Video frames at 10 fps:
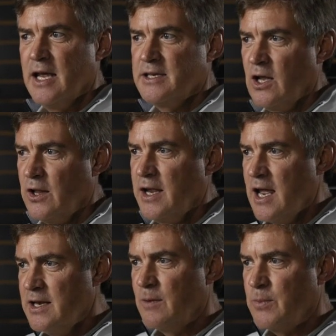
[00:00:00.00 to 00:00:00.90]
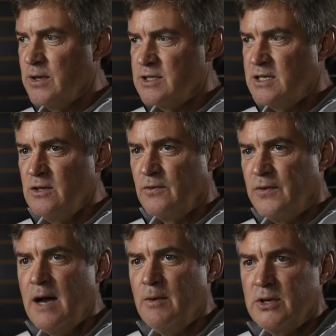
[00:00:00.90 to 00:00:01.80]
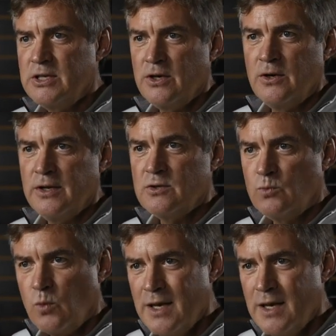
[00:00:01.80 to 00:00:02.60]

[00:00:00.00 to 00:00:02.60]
until they end up with a steel fiber material that's